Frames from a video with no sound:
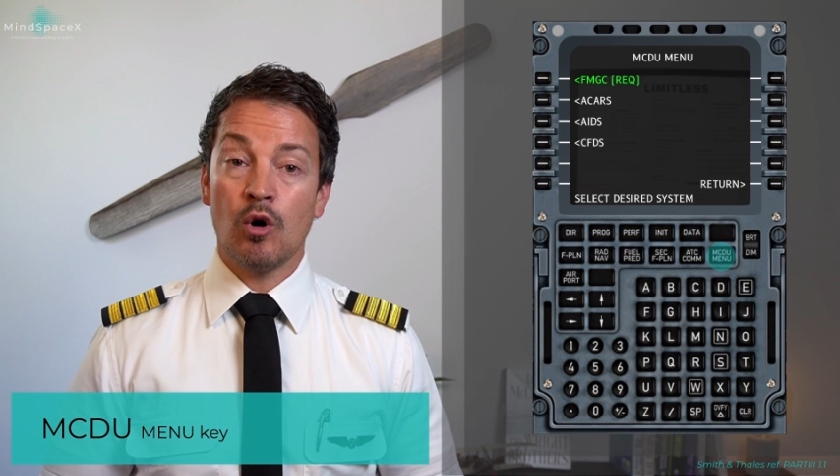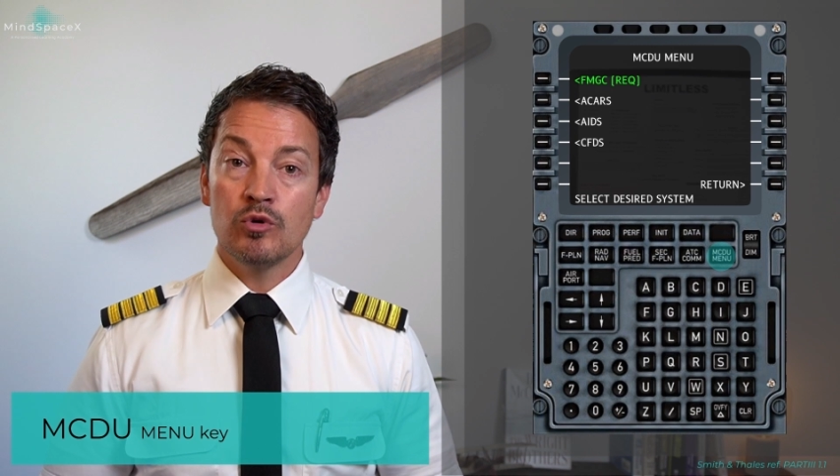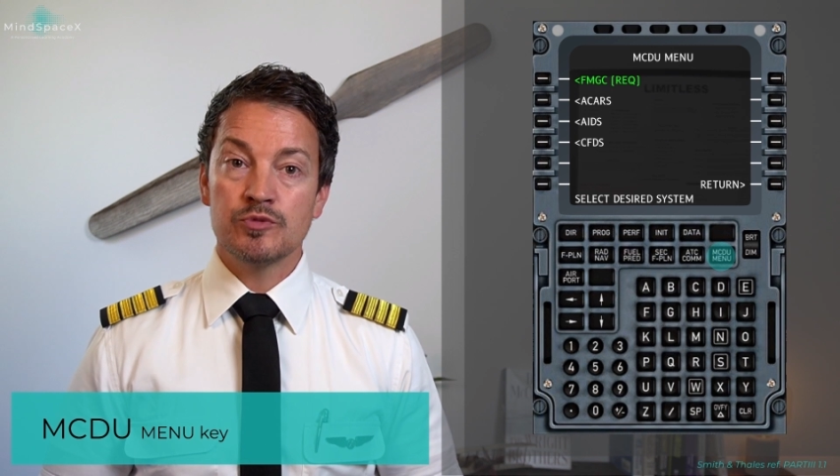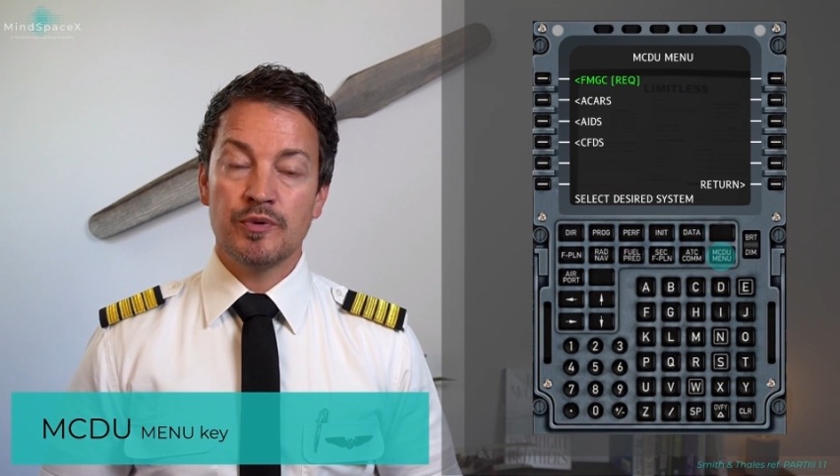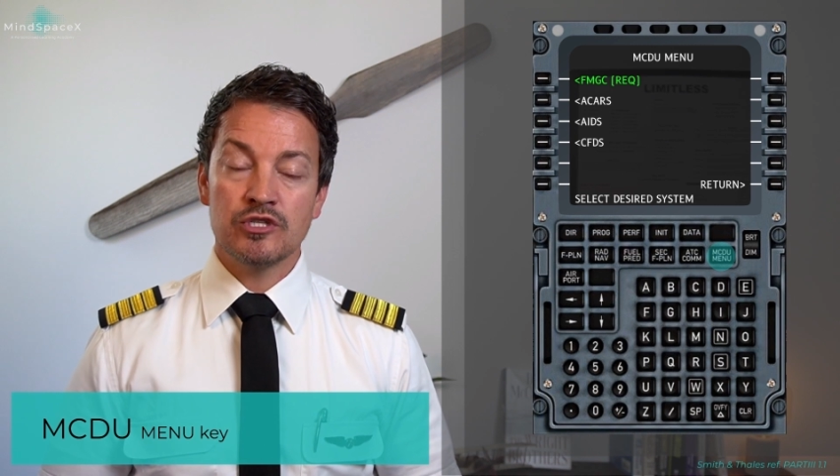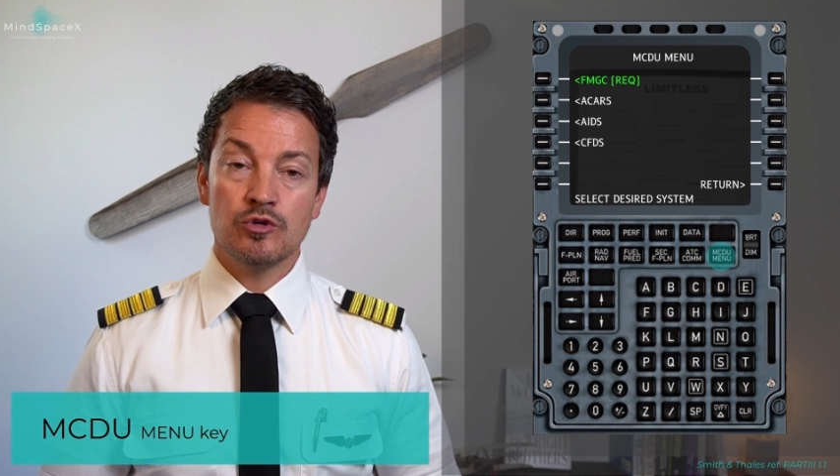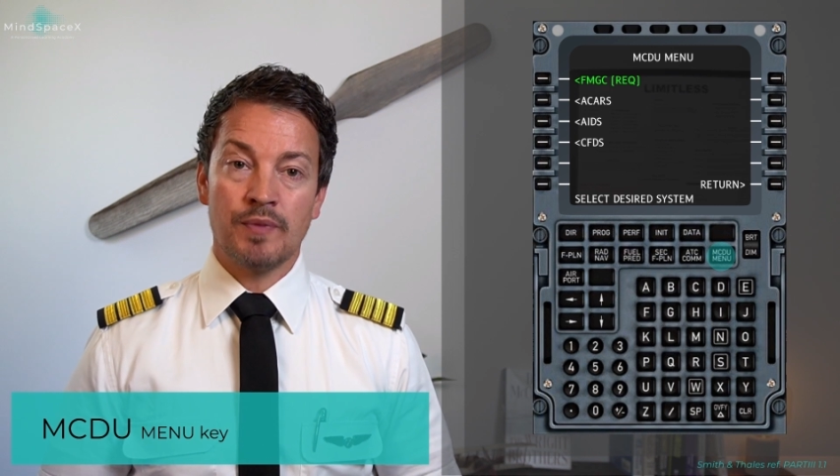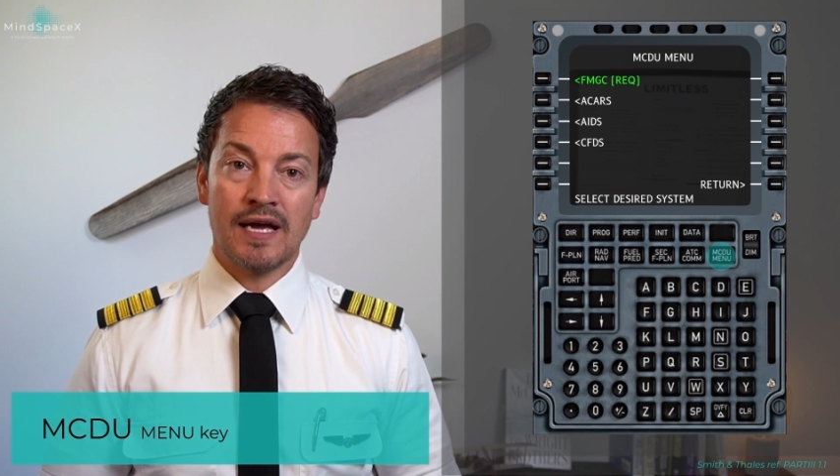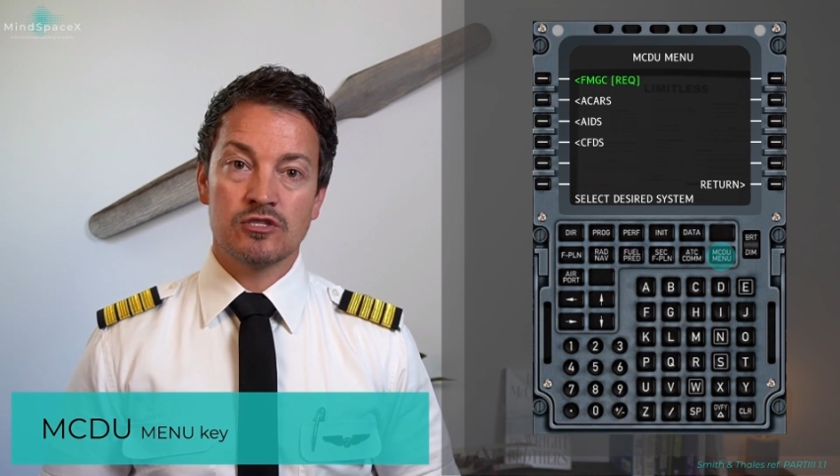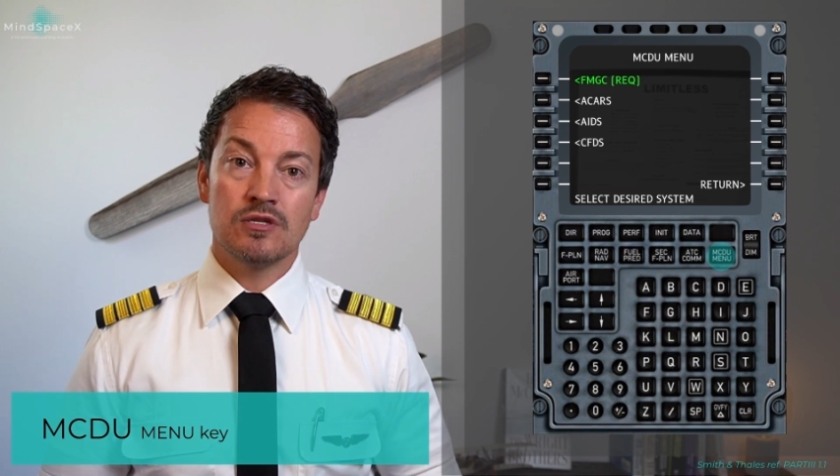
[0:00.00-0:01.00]
always brings you
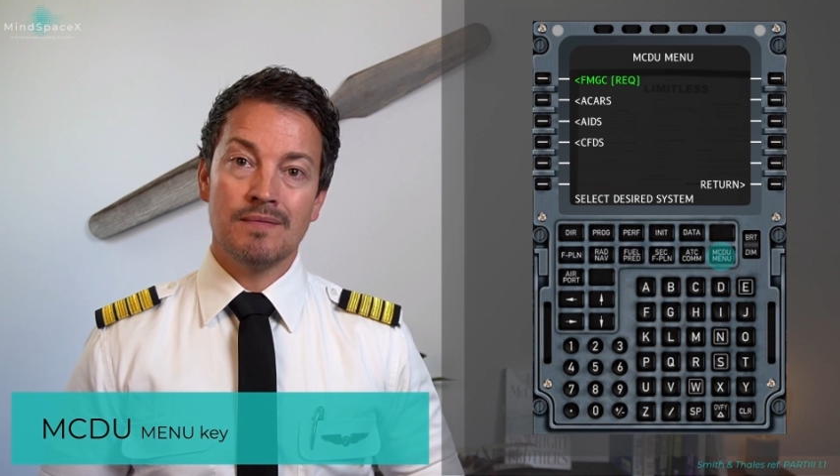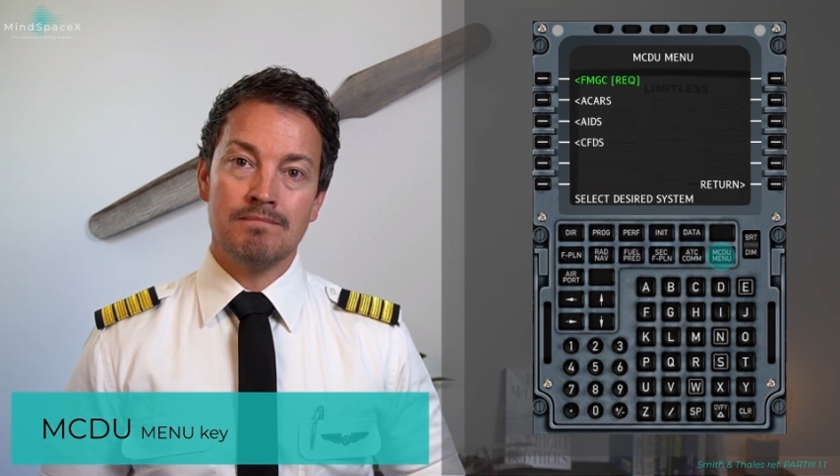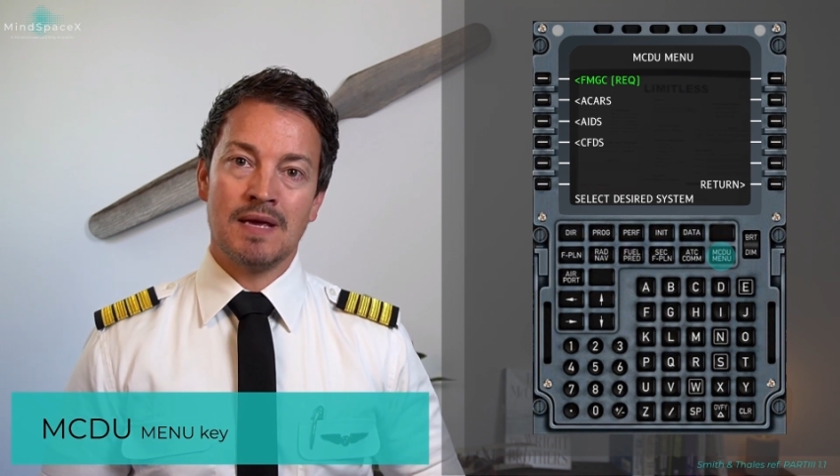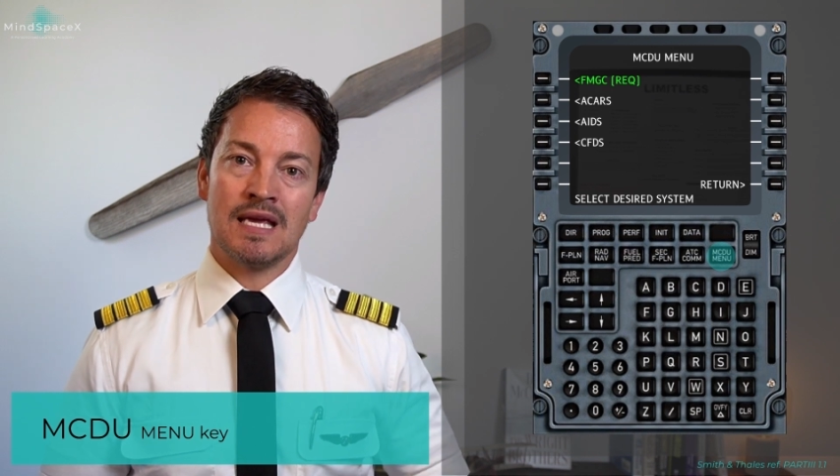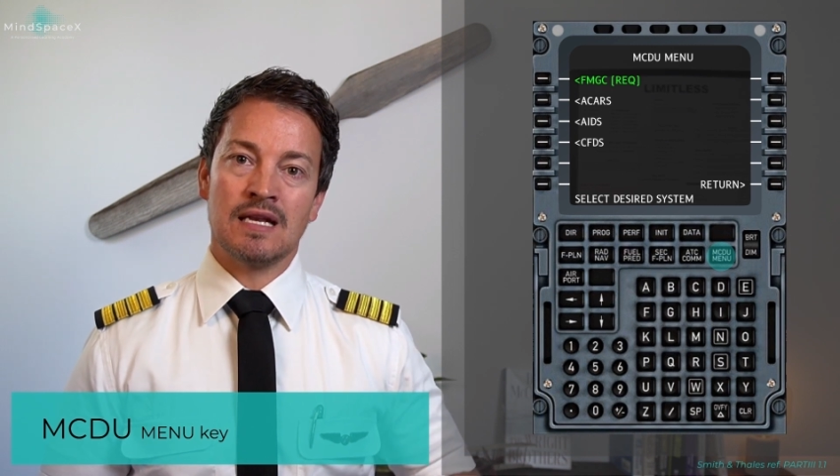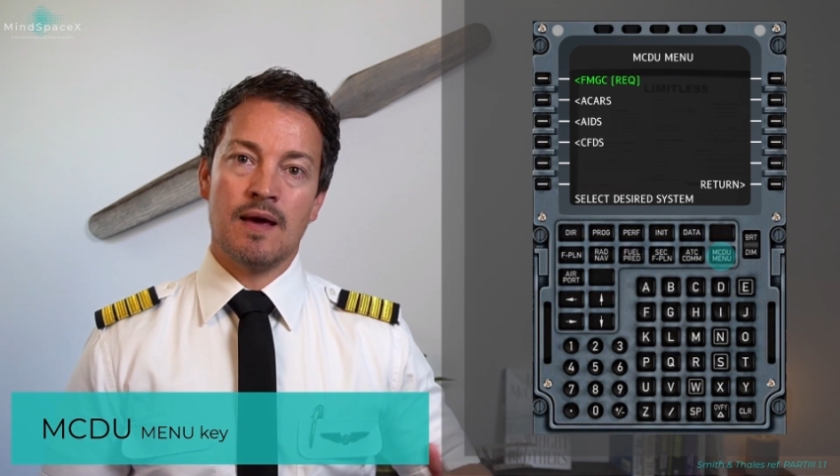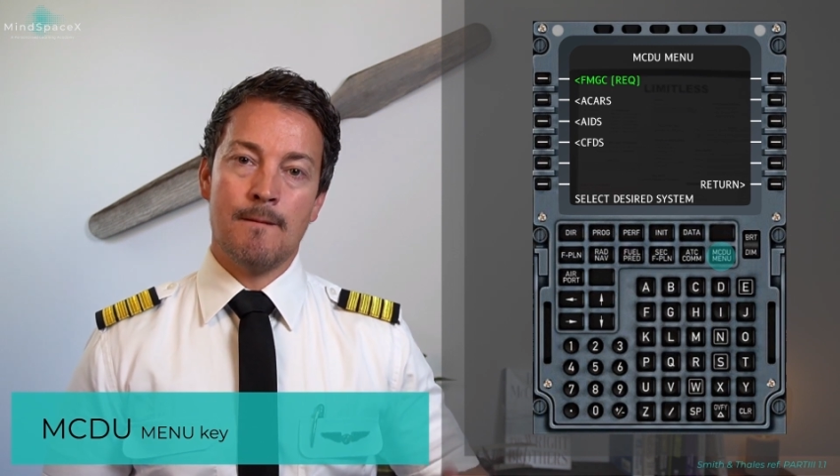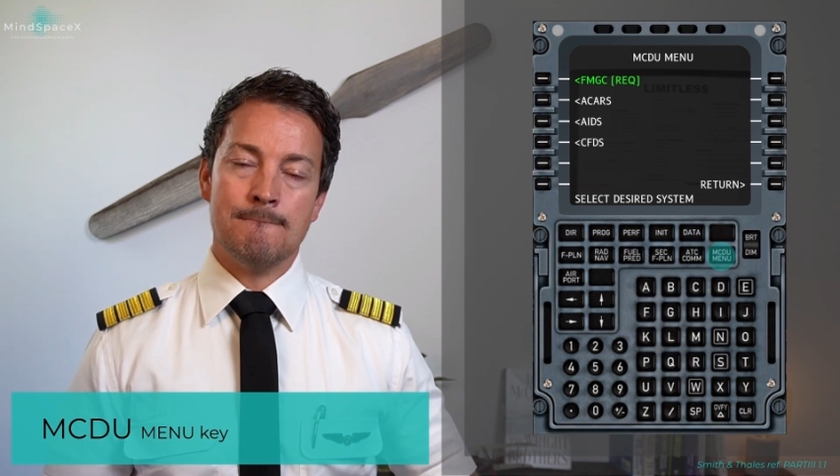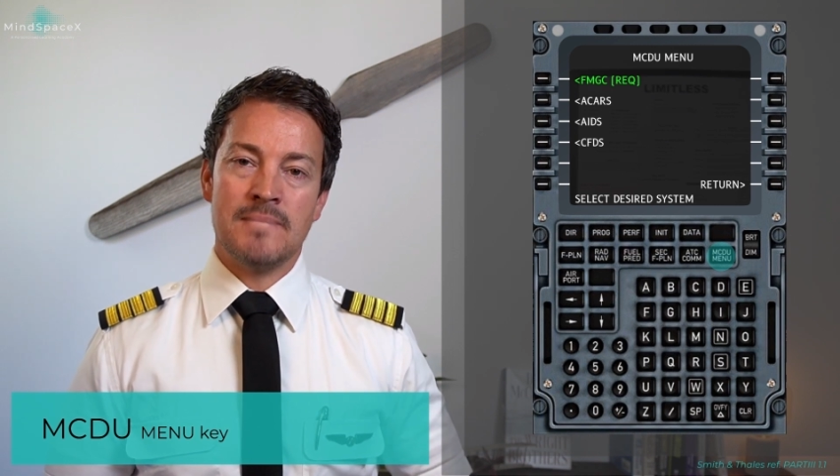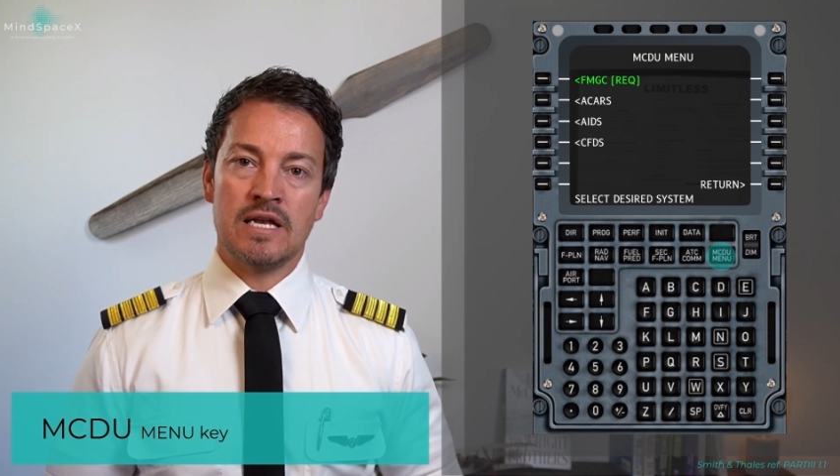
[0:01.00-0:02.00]
back to the main
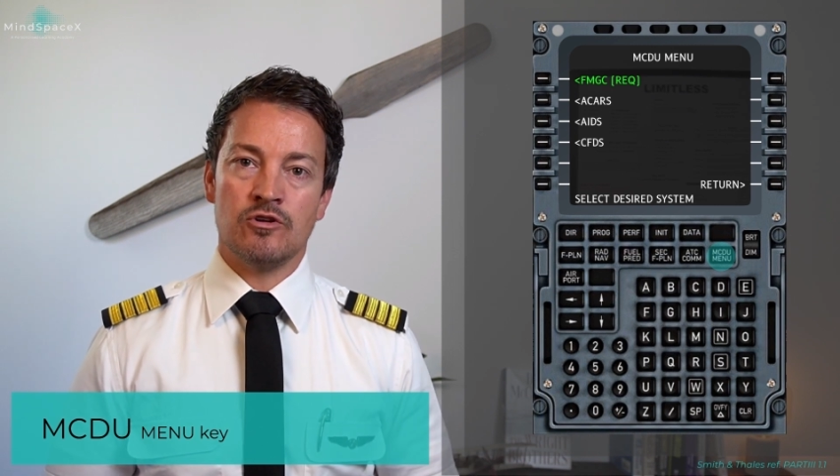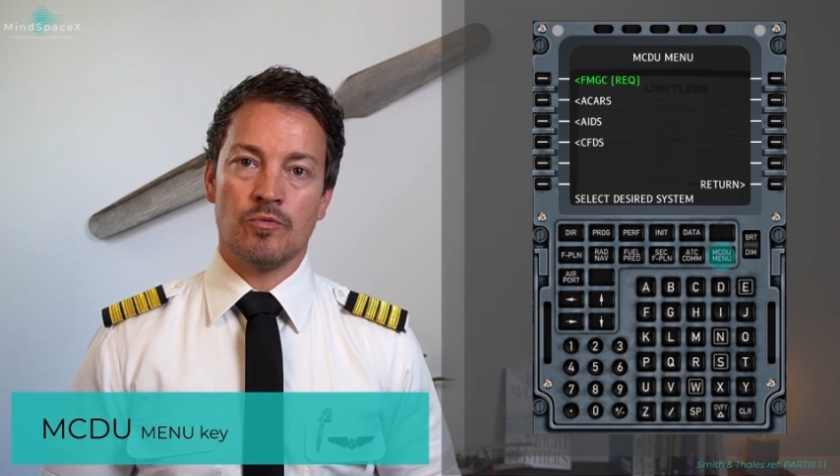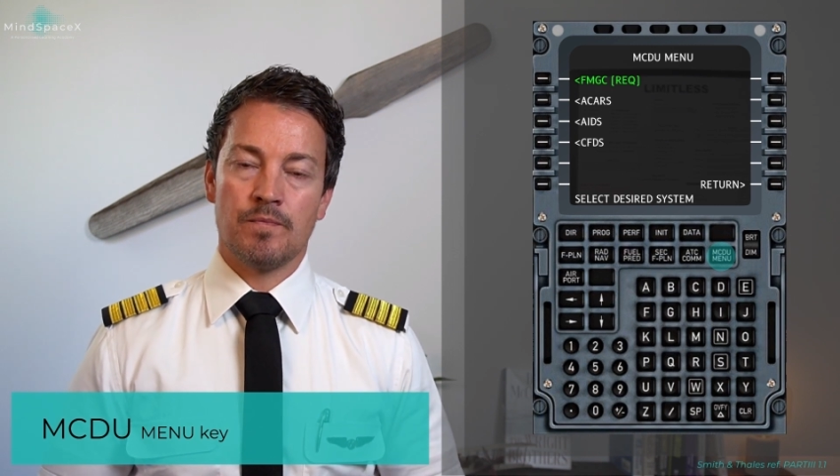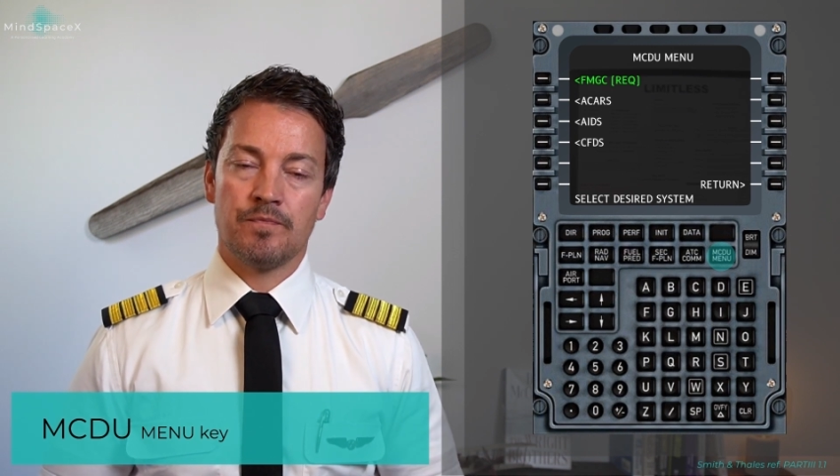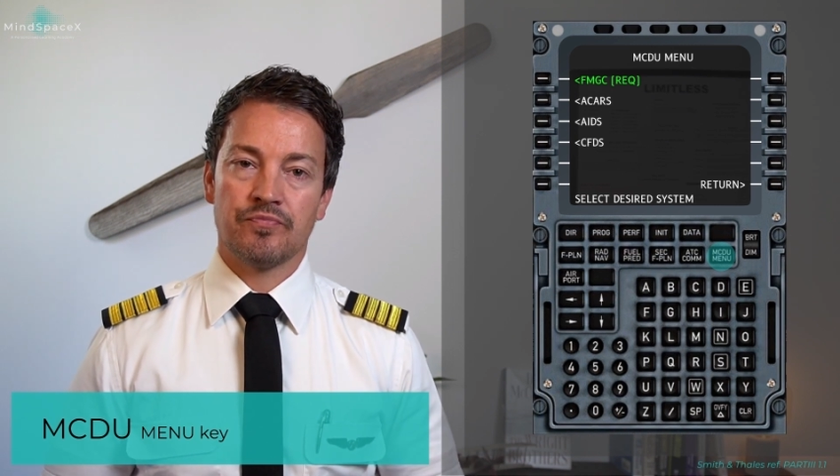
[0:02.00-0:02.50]
menu.